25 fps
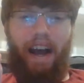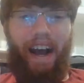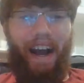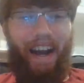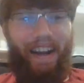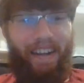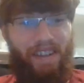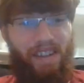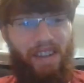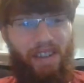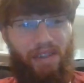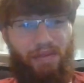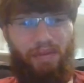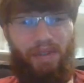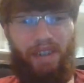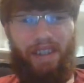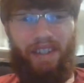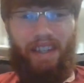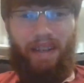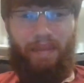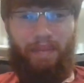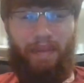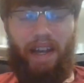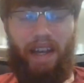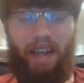I just
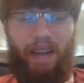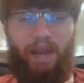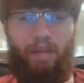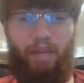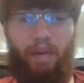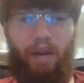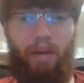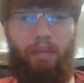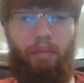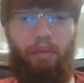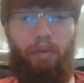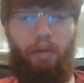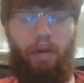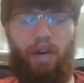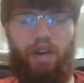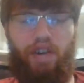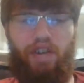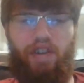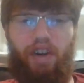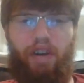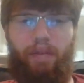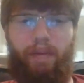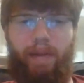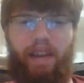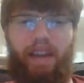wish they made him a more
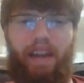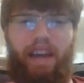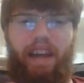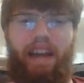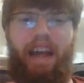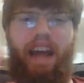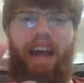charming.